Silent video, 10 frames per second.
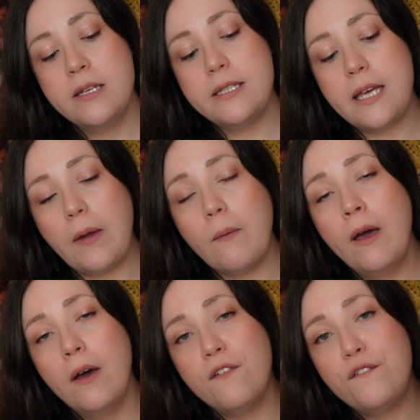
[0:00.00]
So
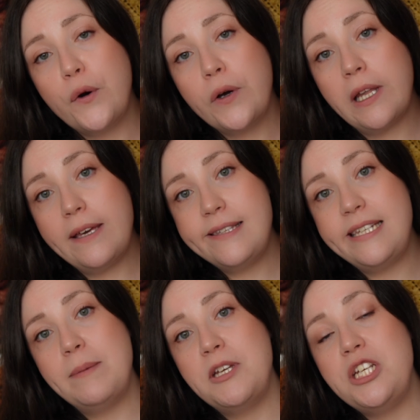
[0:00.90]
for clothes
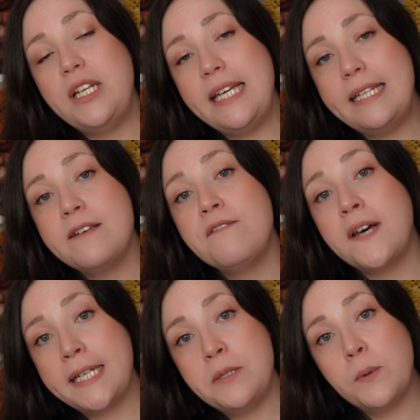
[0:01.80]
steamers, you need to
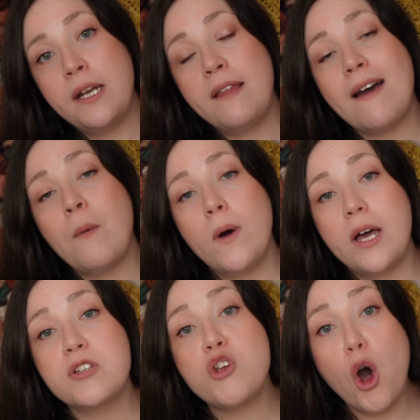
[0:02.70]
find one that
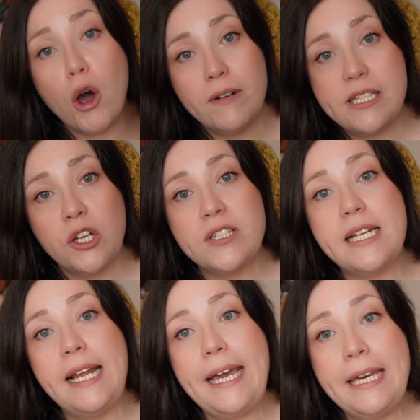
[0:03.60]
works
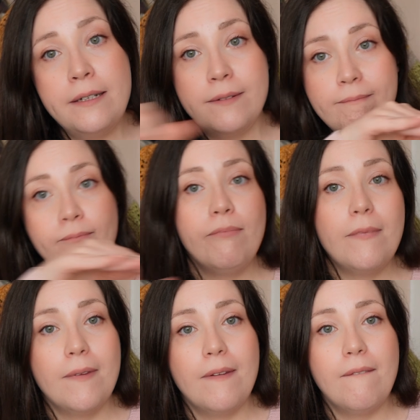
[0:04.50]
horizontally
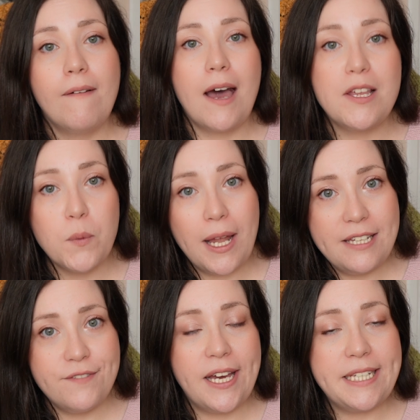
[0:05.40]
as well
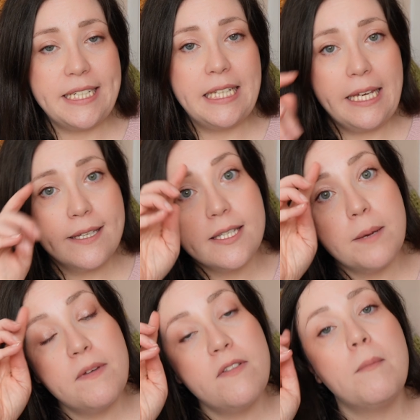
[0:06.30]
as vertically, because
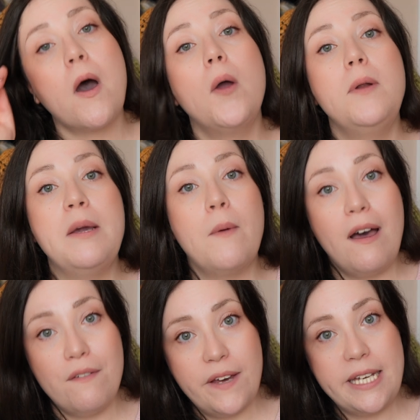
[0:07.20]
some of them only
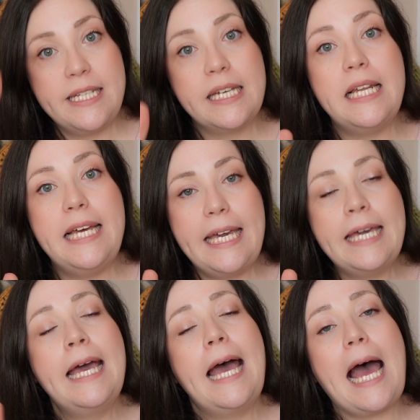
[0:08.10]
work
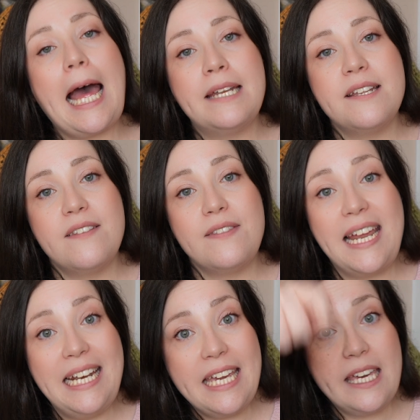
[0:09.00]
vertically and
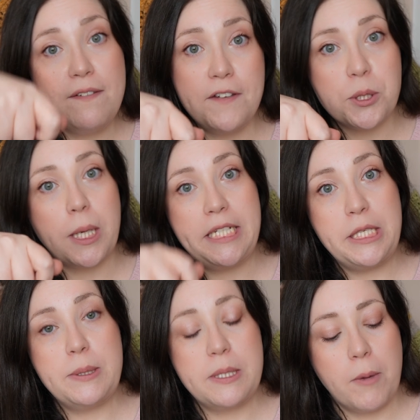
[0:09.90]
they leak if you try
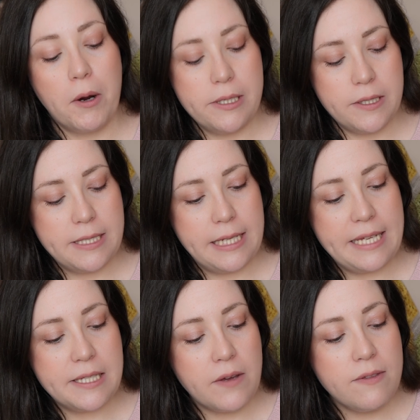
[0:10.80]
to use them
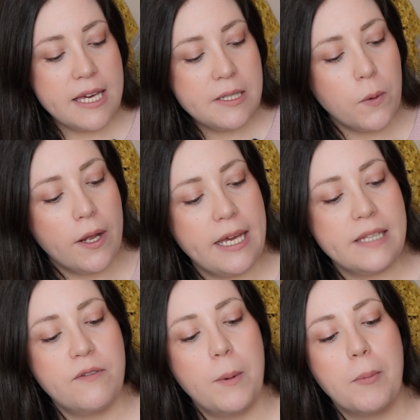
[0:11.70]
horizontally. So this one
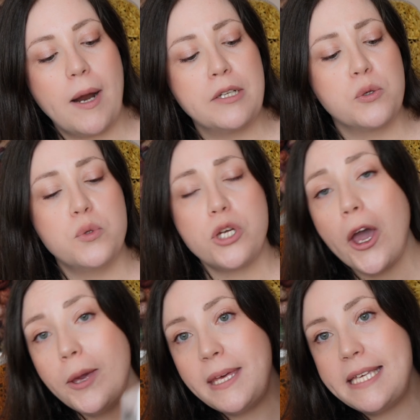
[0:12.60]
is from a brand called
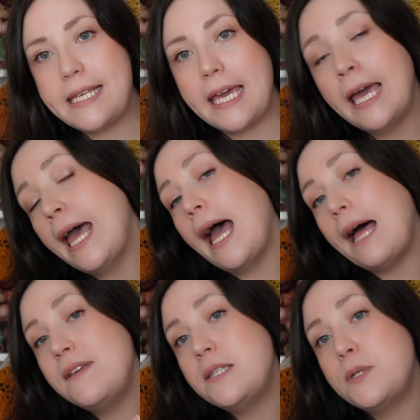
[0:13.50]
Home Easy,
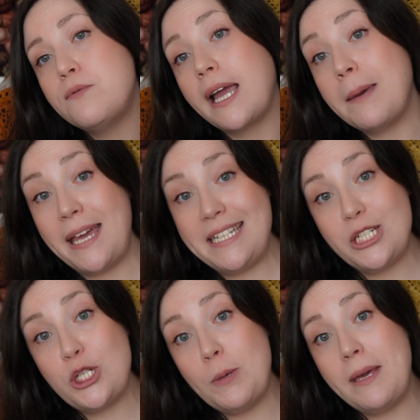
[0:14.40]
and this was
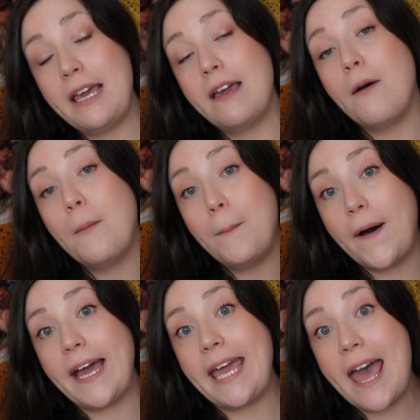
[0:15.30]
recommended to me
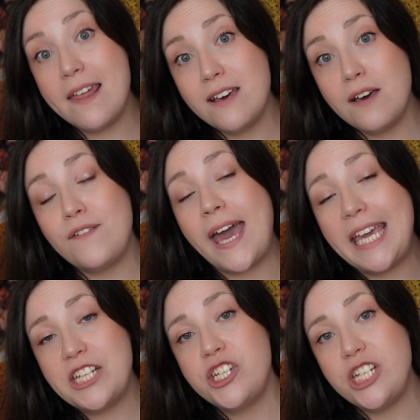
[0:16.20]
by Heather of
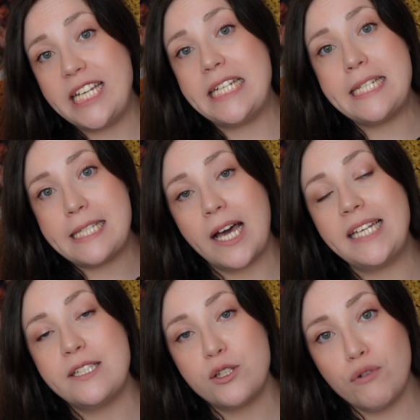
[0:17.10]
HG
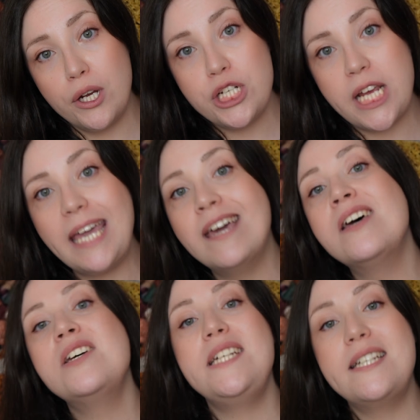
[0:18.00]
Designs Crochet.
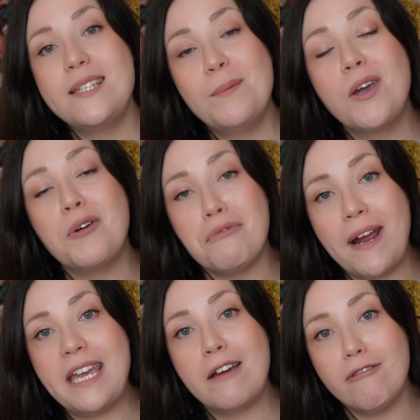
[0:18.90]
She does some
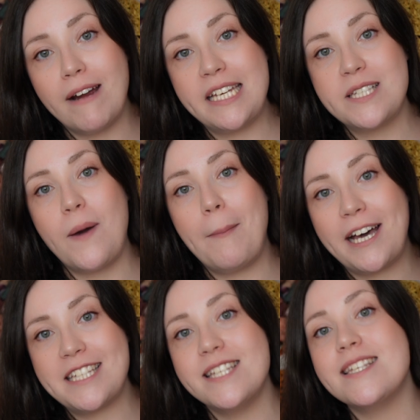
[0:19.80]
great granny square
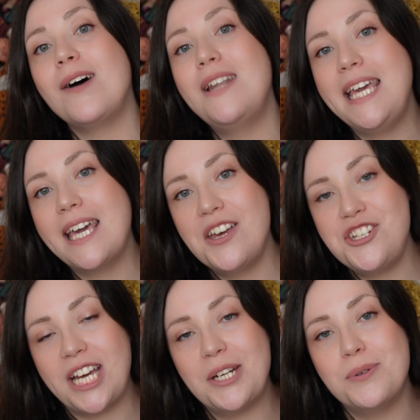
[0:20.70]
patterns. I'll link her
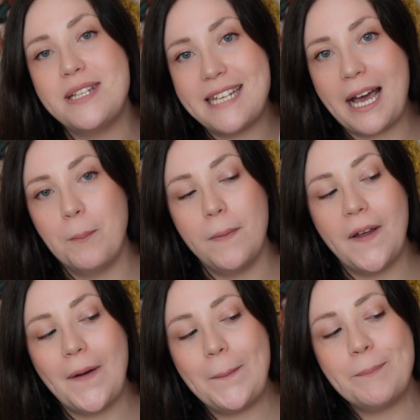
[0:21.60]
channel down
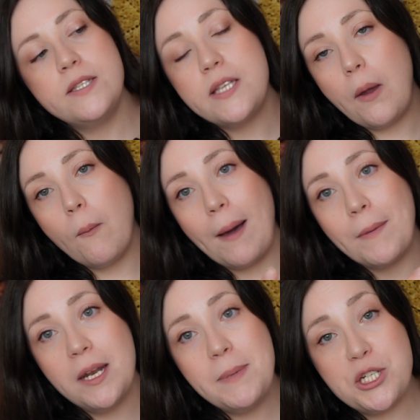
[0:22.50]
below. So
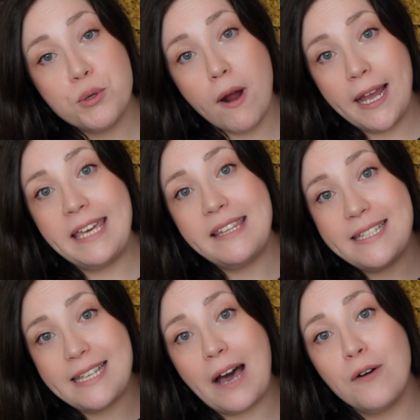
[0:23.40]
I'm going to be trying
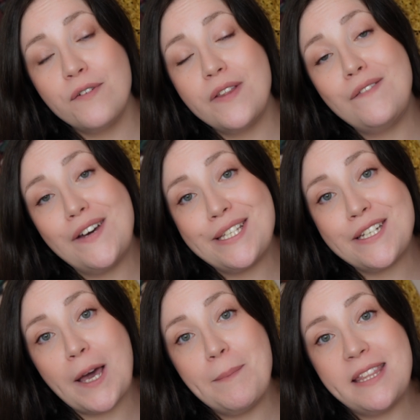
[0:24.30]
this out for the first
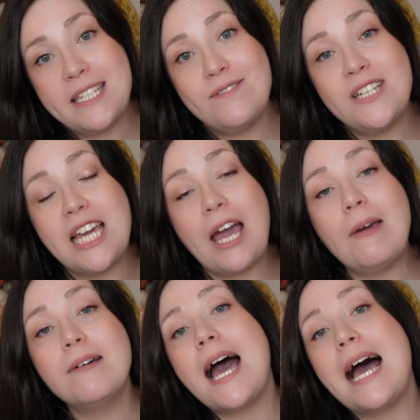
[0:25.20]
time in this
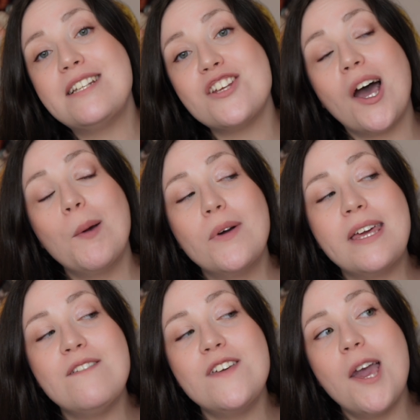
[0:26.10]
video, and I will
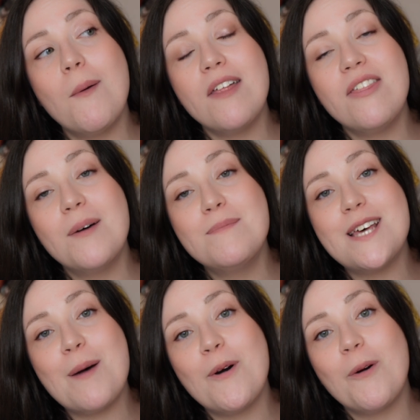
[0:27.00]
give you a thumbs
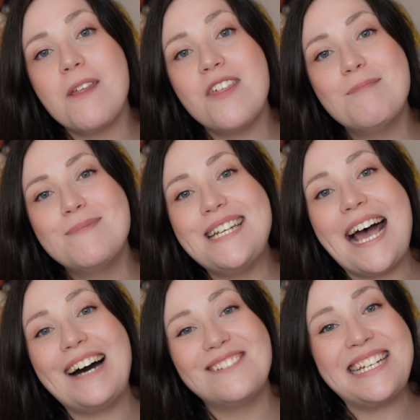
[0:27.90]
up or a thumbs
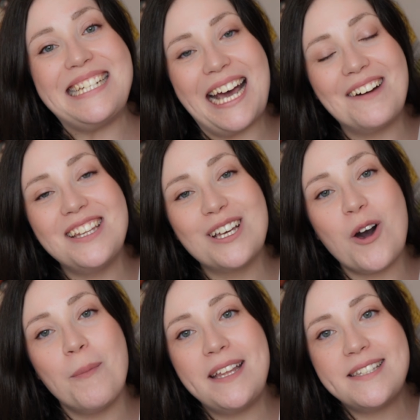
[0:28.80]
down in the
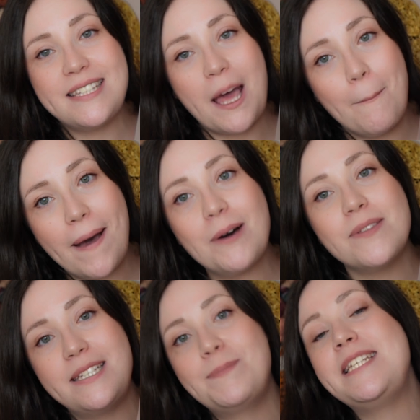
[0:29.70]
comments
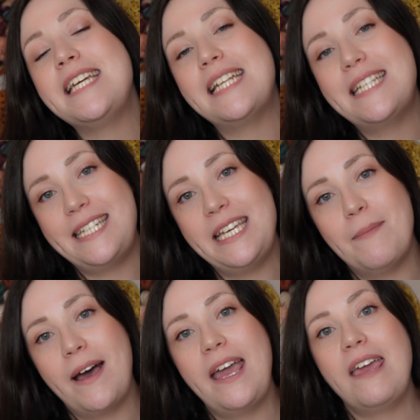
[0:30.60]
about this particular
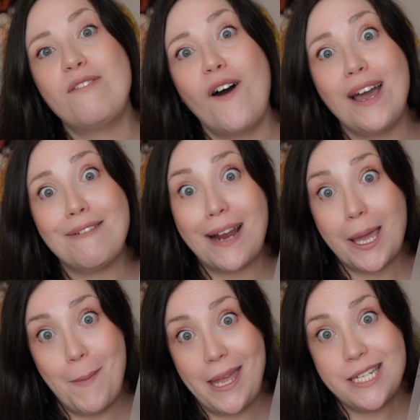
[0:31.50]
steamer, if I
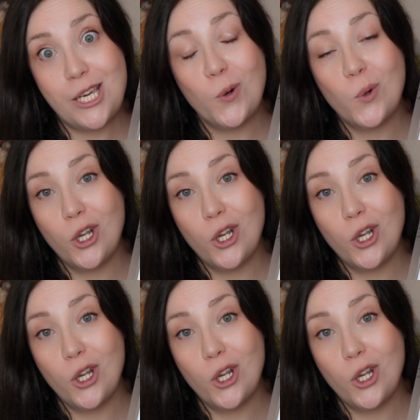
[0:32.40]
recommend it or